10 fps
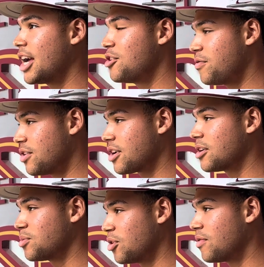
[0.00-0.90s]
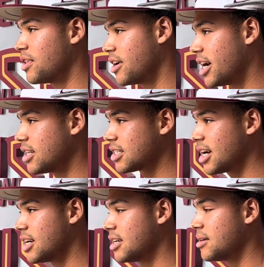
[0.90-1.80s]
do feel comfortable over there now. It's
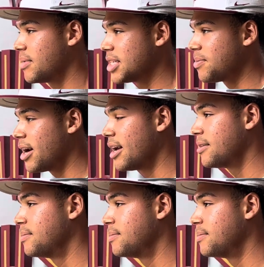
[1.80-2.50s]
kind of my spot.